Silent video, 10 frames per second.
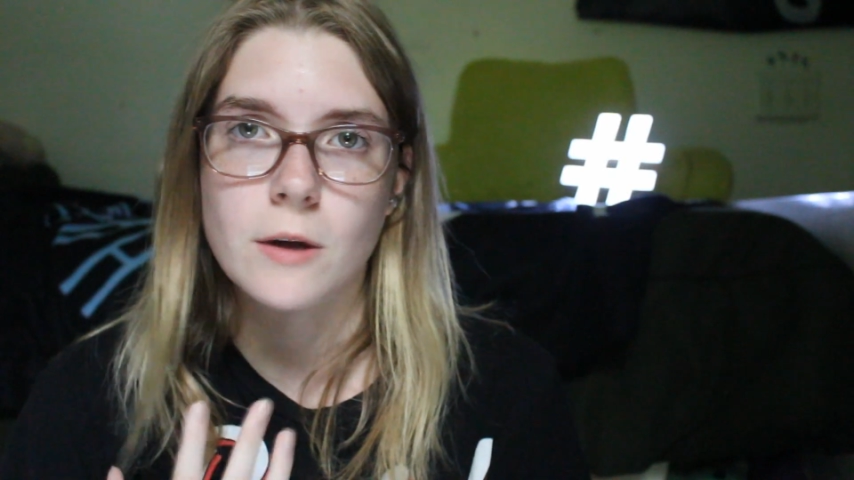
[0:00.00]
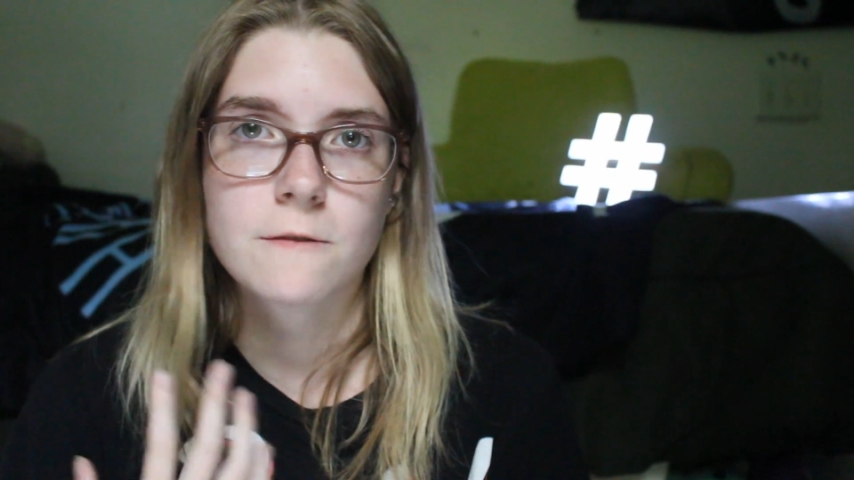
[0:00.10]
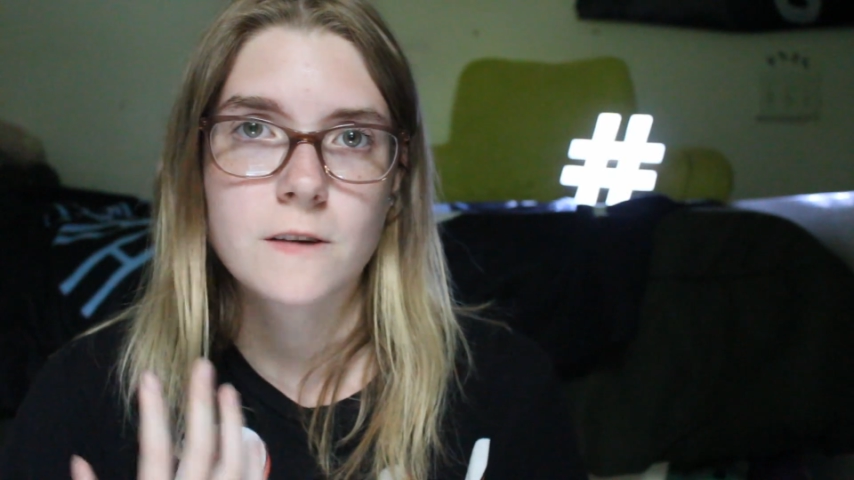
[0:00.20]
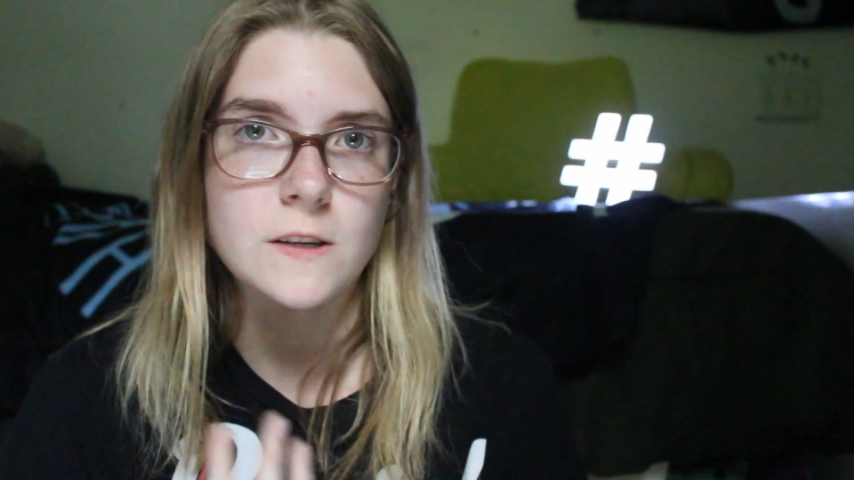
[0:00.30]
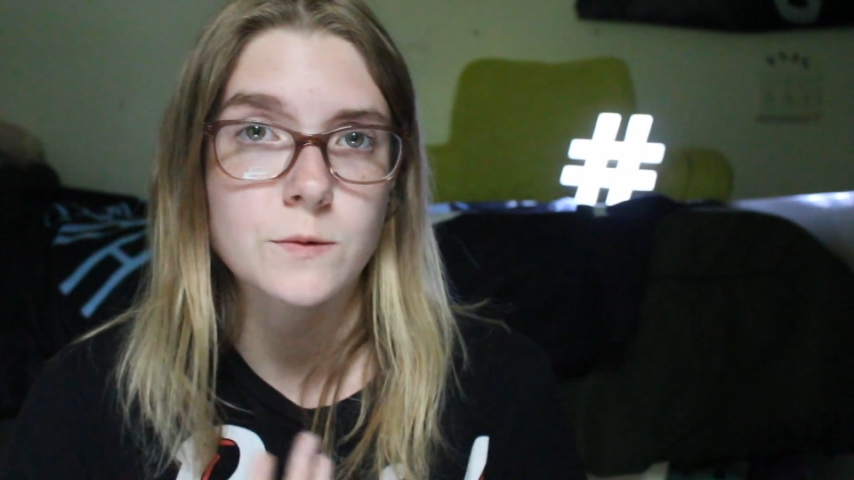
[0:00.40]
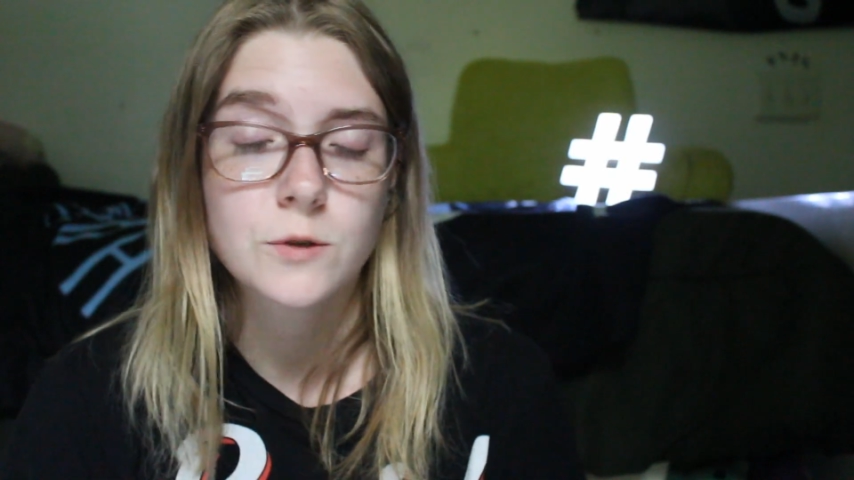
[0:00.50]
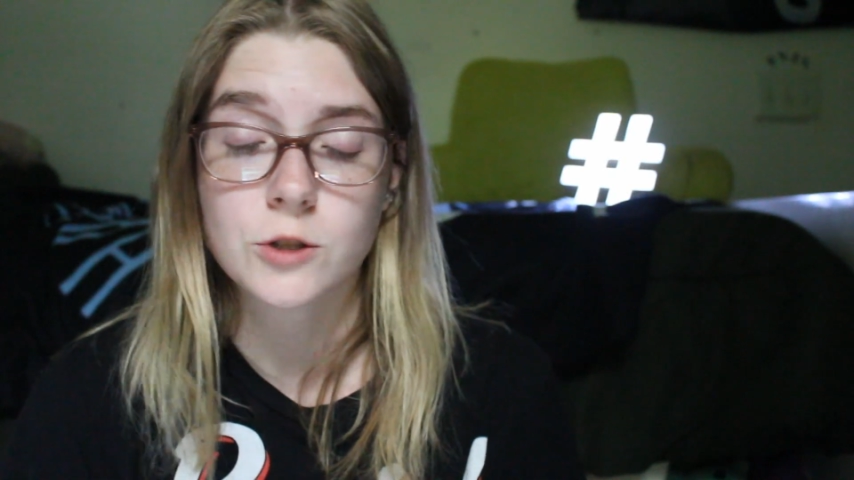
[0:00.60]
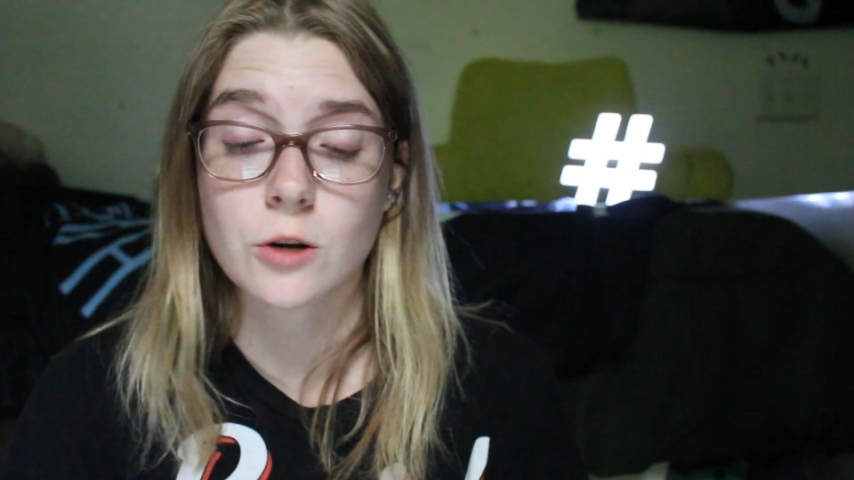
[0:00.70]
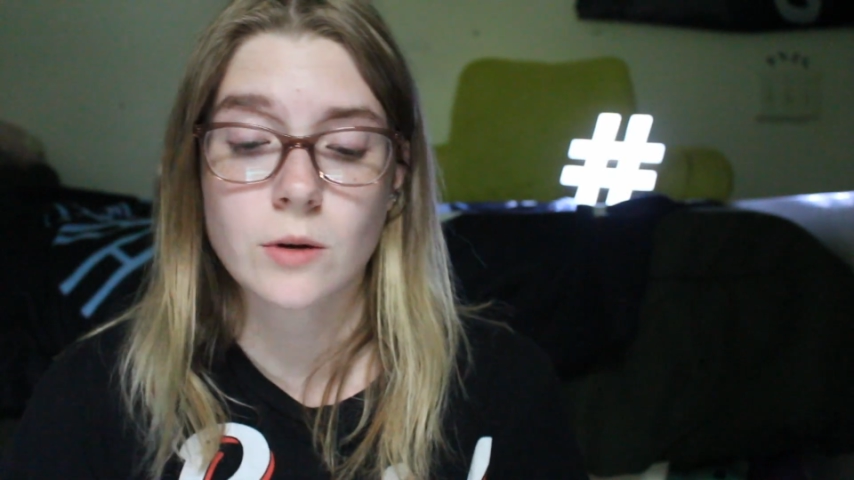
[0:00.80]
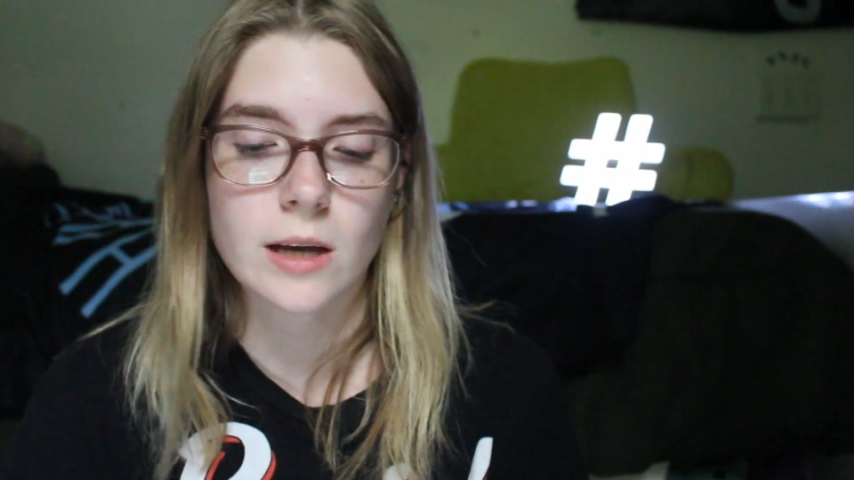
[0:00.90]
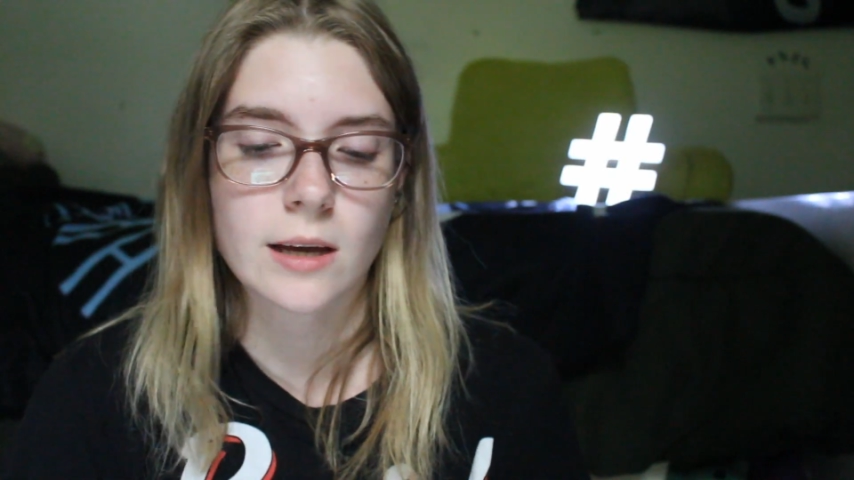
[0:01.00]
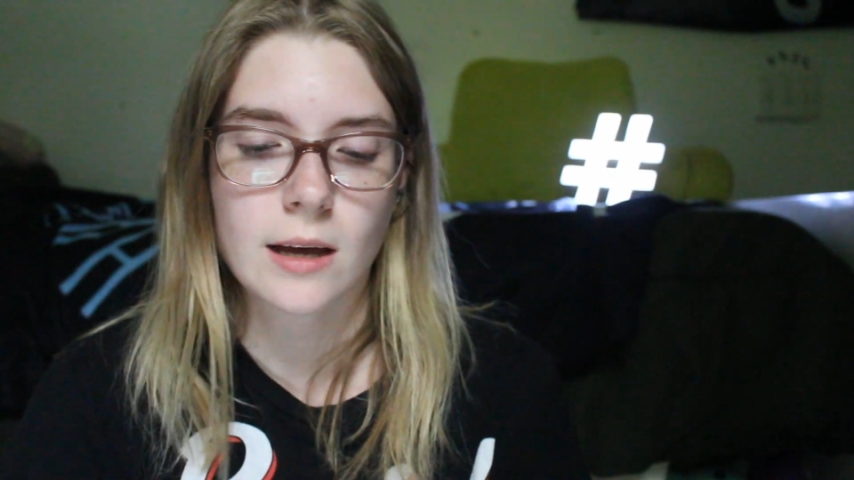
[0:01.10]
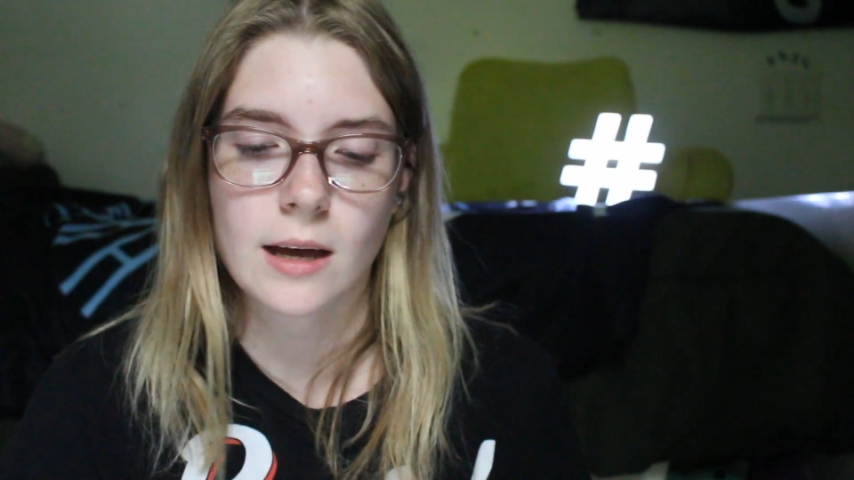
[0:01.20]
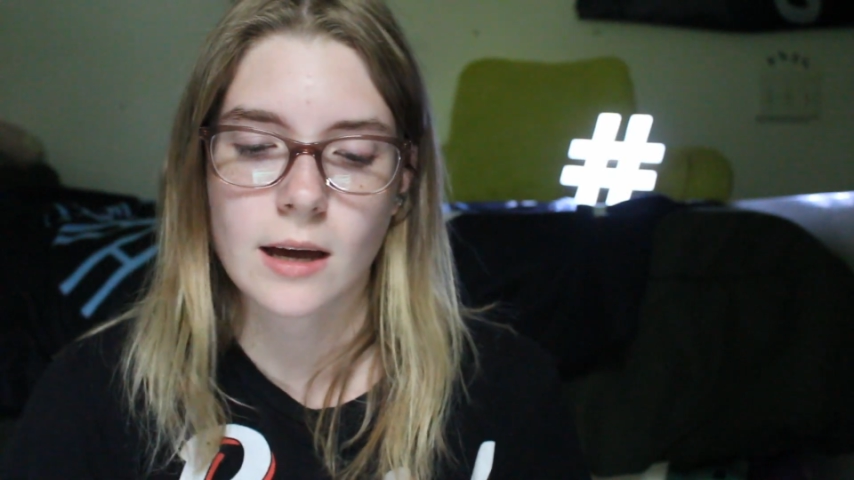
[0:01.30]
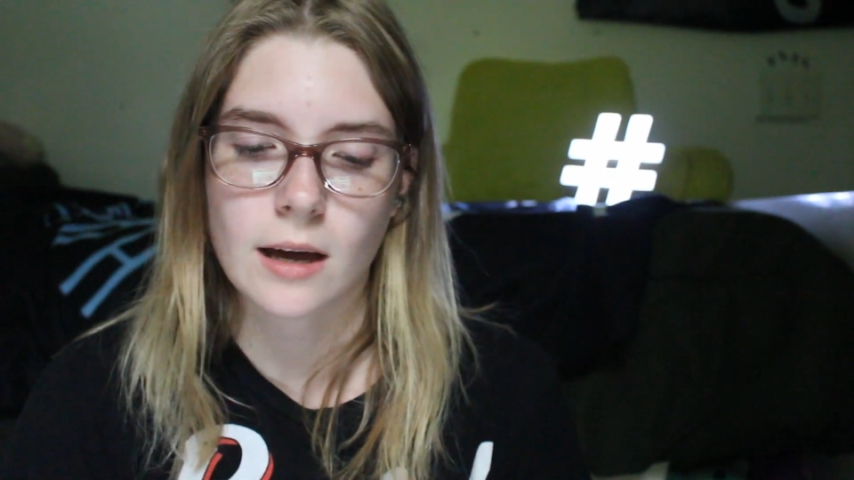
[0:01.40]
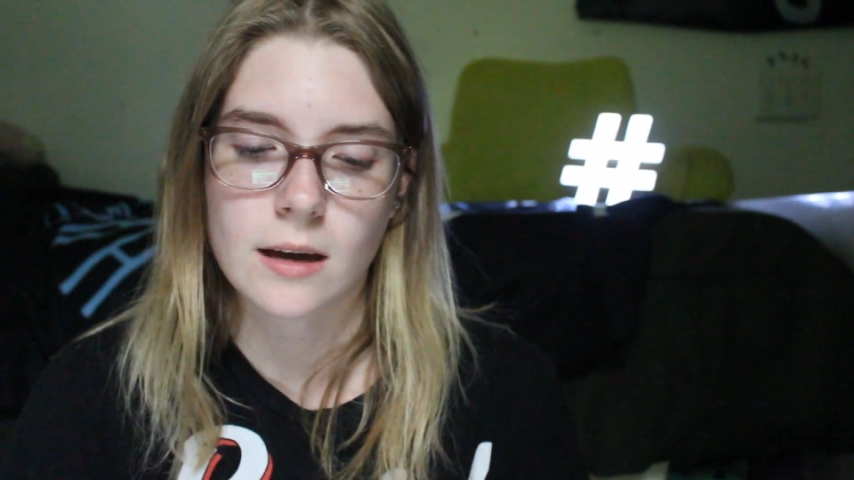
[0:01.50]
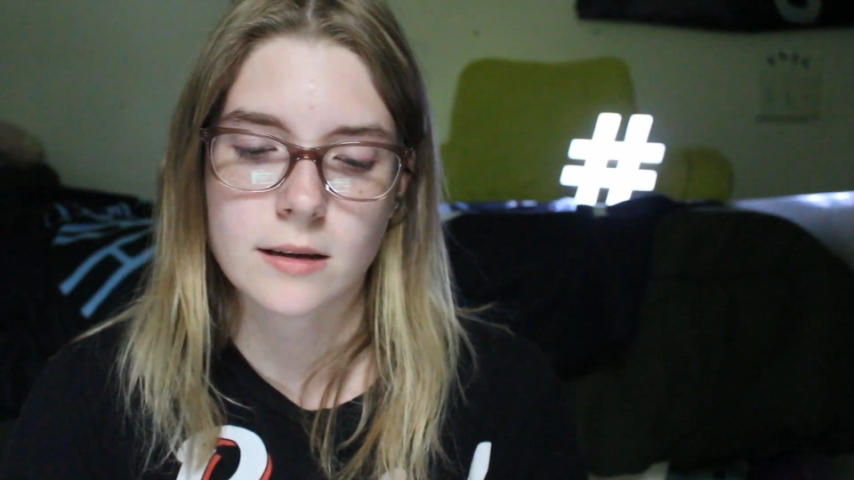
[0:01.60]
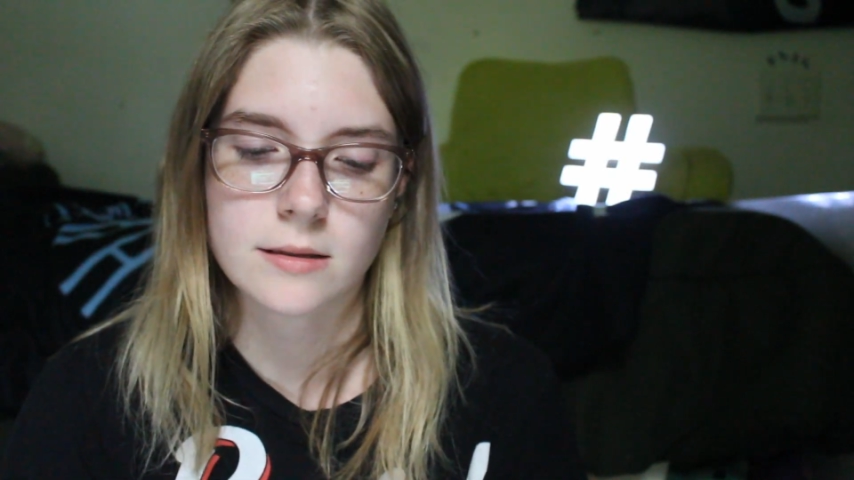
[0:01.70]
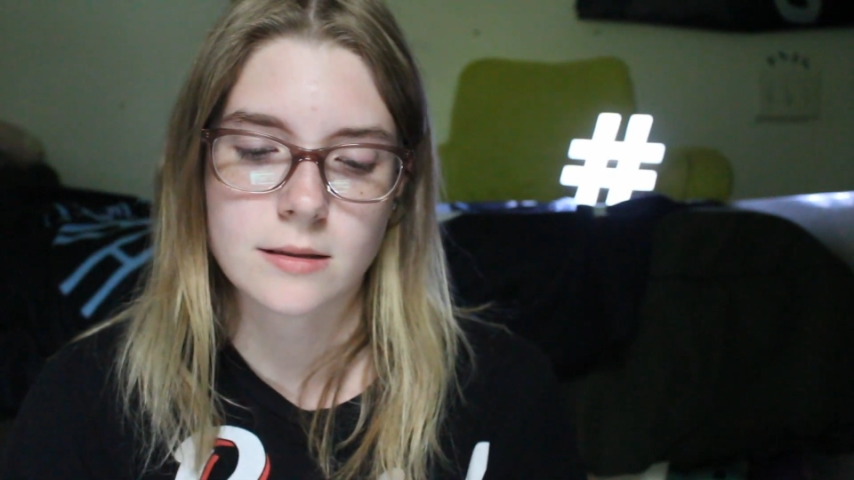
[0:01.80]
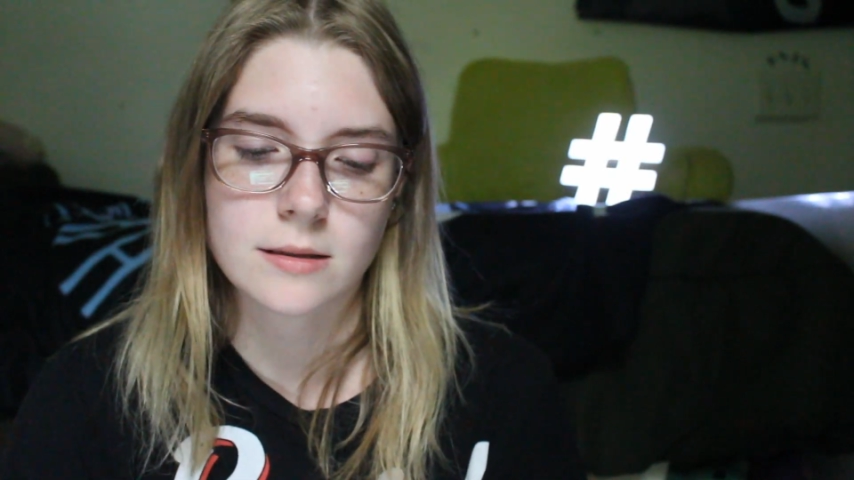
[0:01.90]
my face was showing,
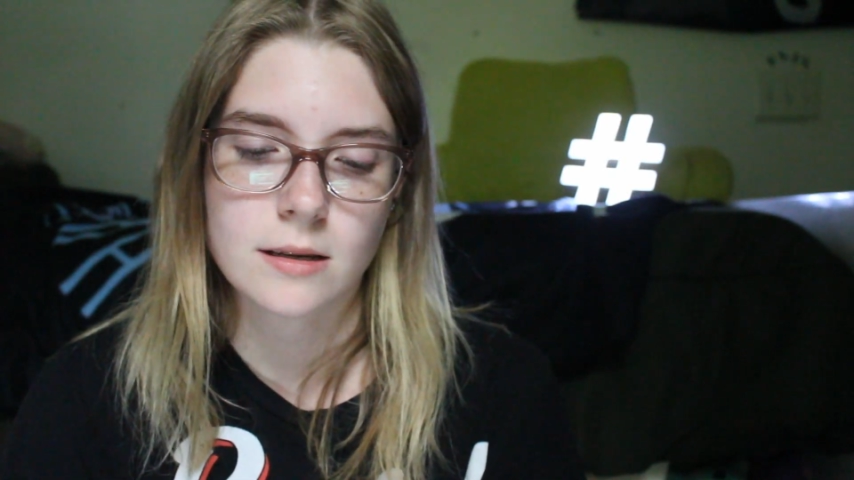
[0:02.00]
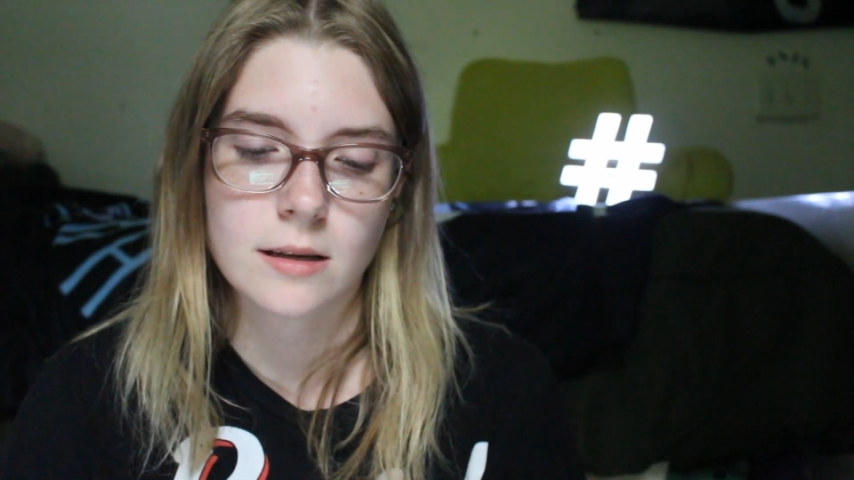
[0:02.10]
and